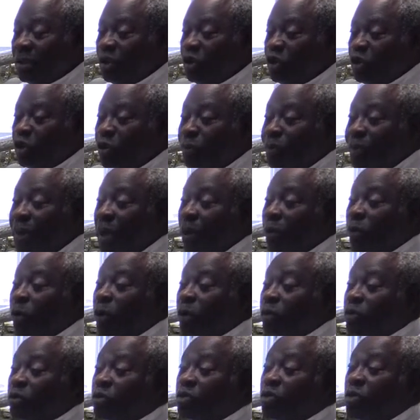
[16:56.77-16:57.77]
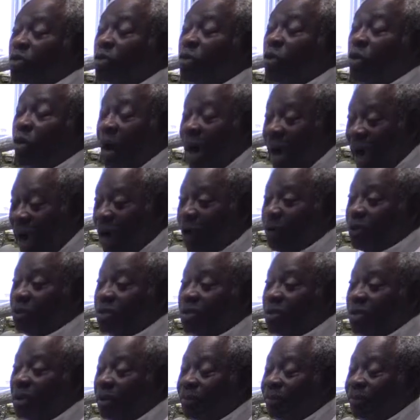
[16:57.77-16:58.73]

You may want to go out